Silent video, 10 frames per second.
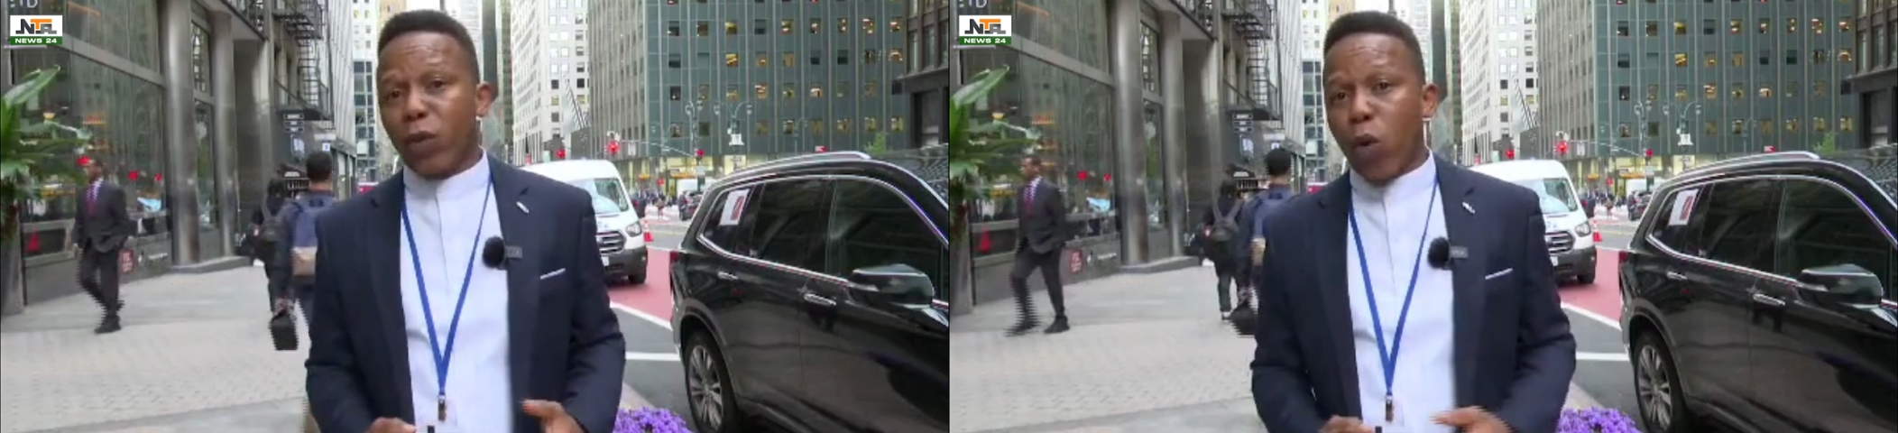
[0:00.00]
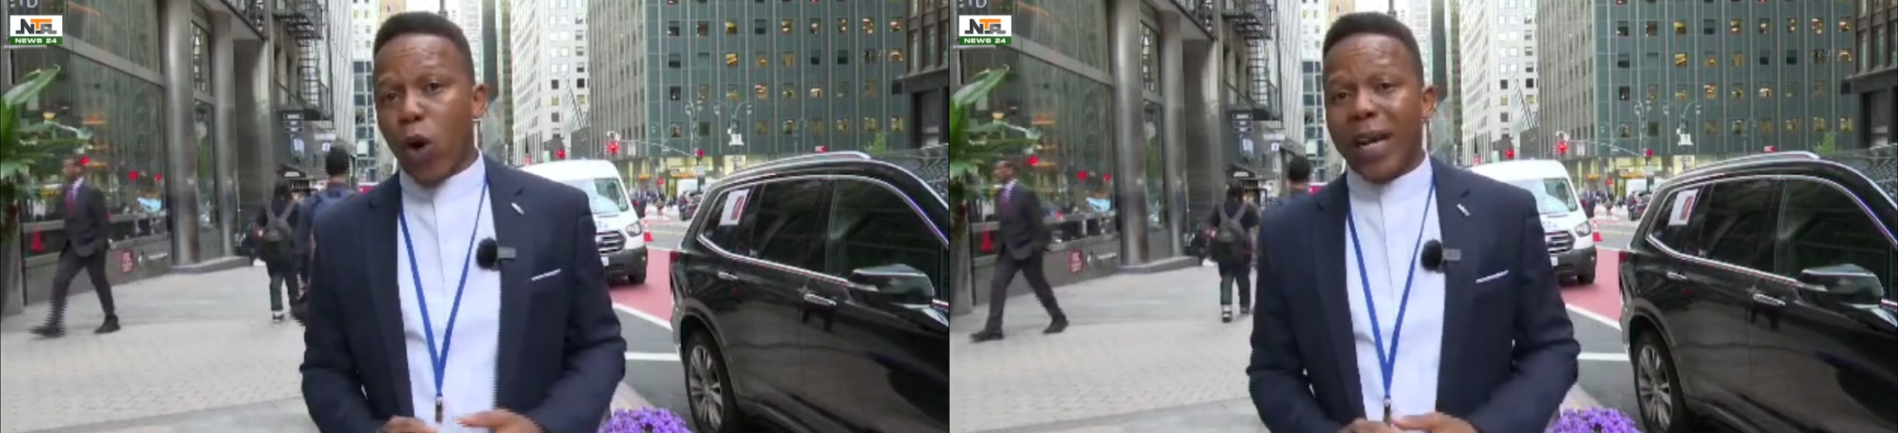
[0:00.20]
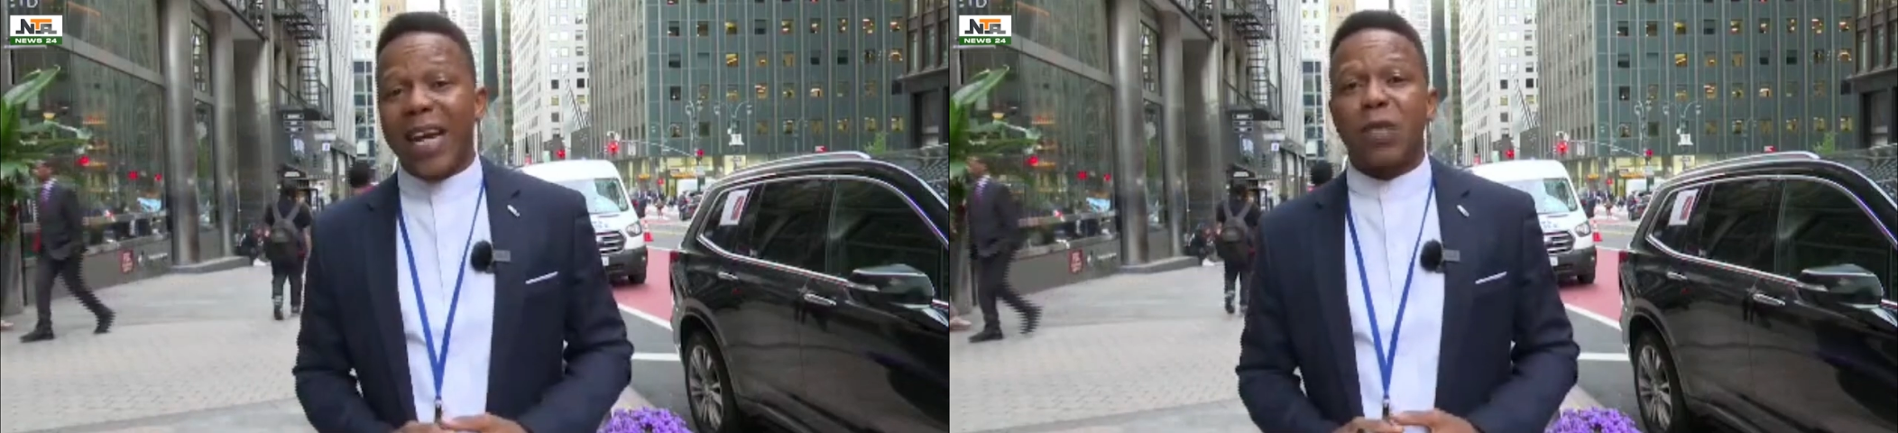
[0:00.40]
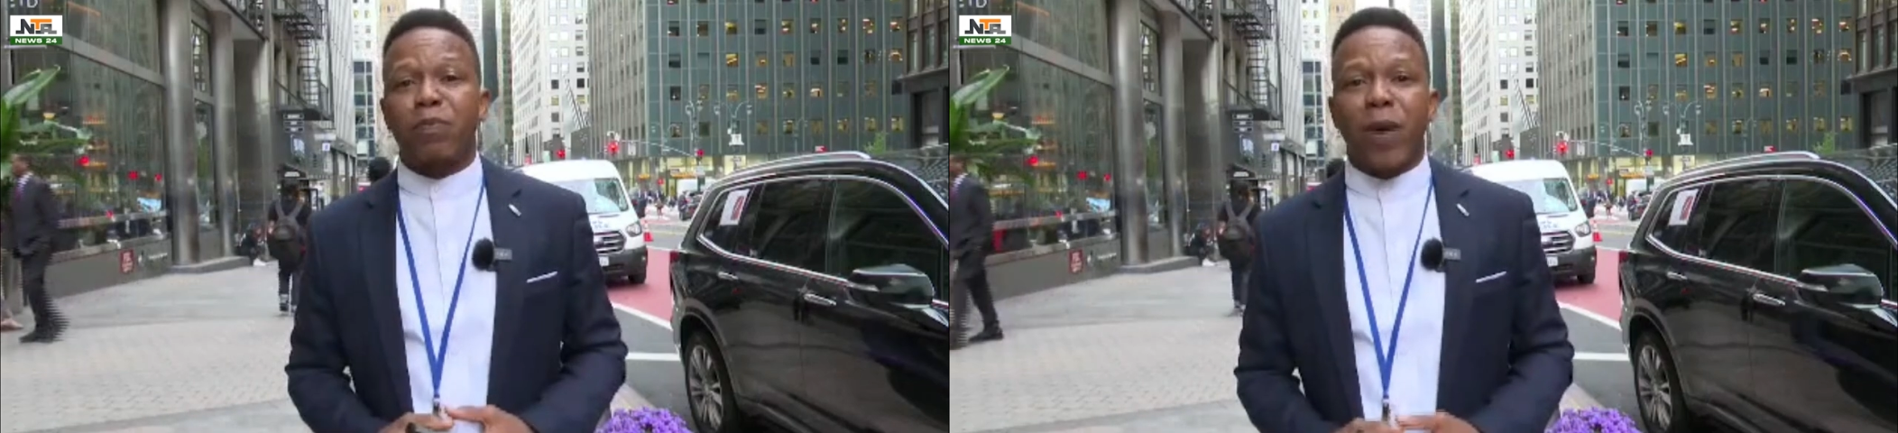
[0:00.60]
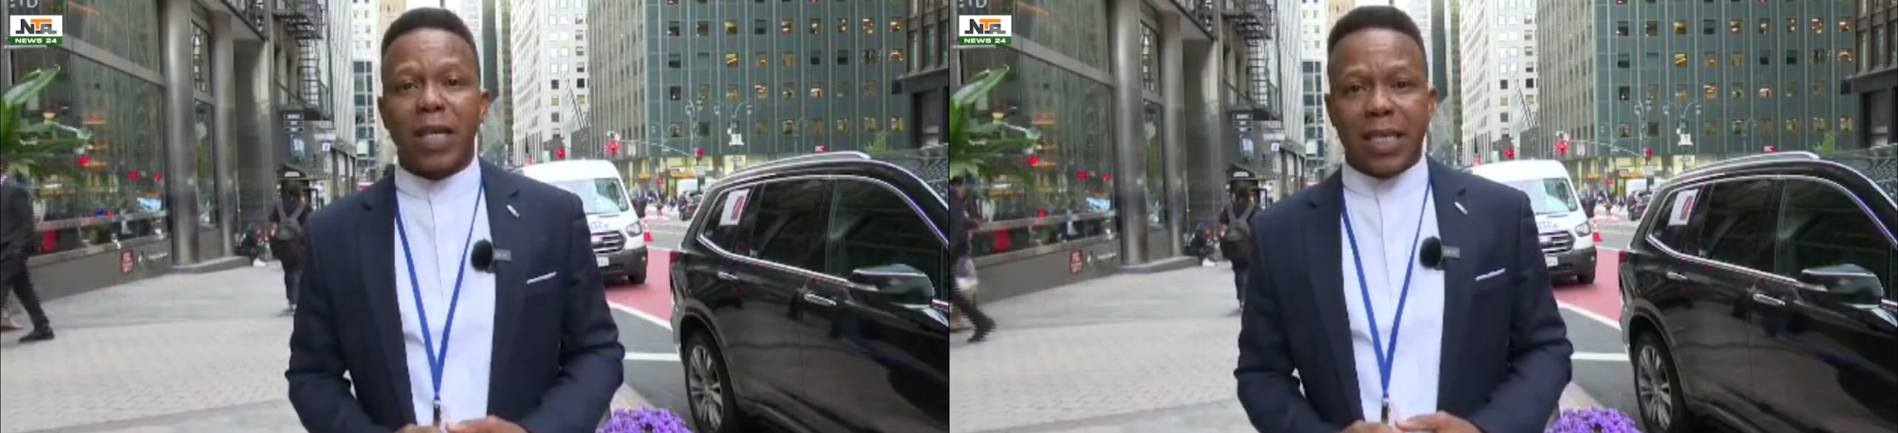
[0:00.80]
of the world are
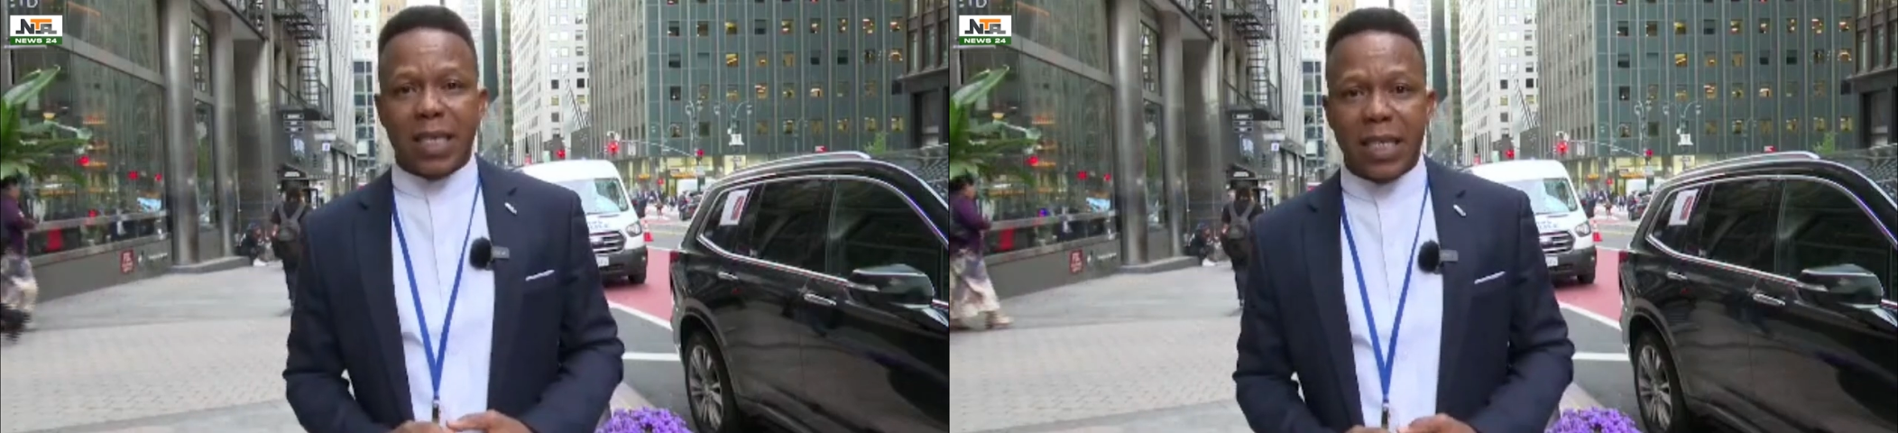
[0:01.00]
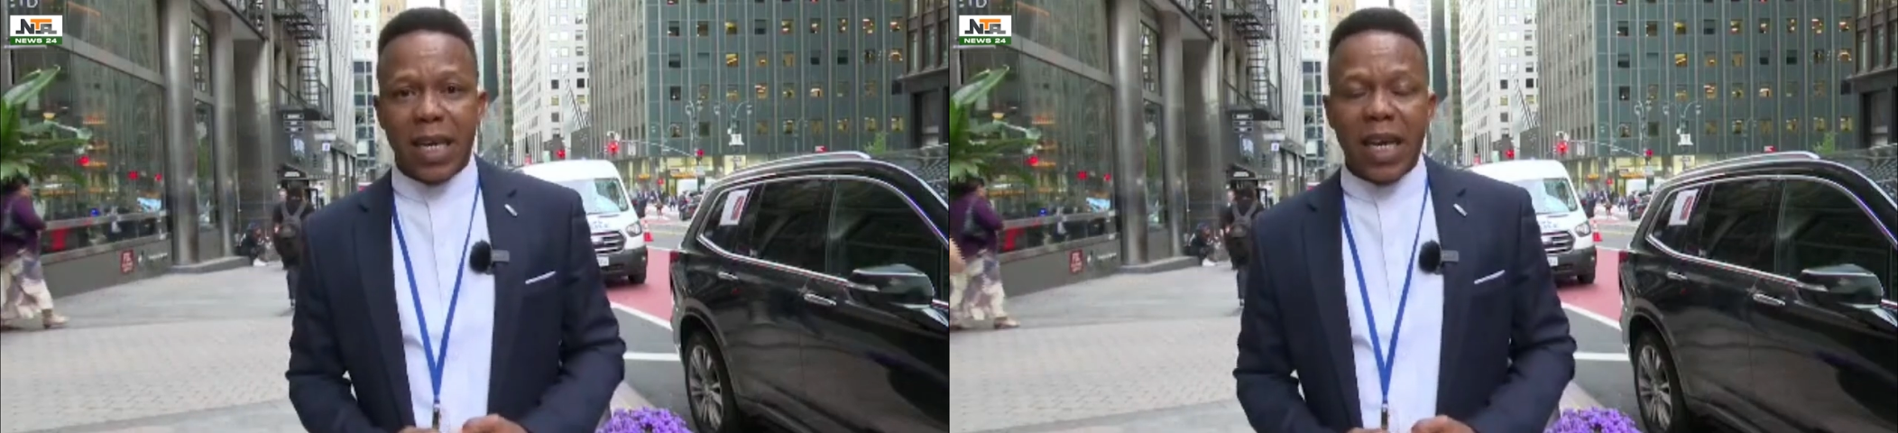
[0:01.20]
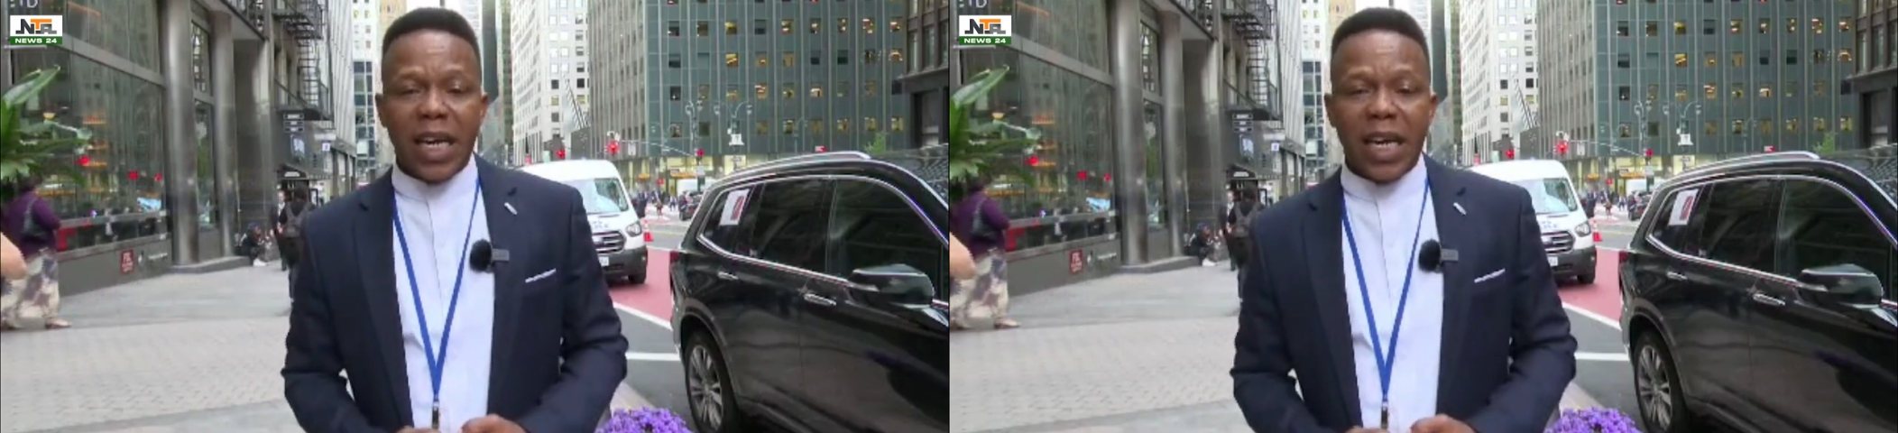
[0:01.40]
expecting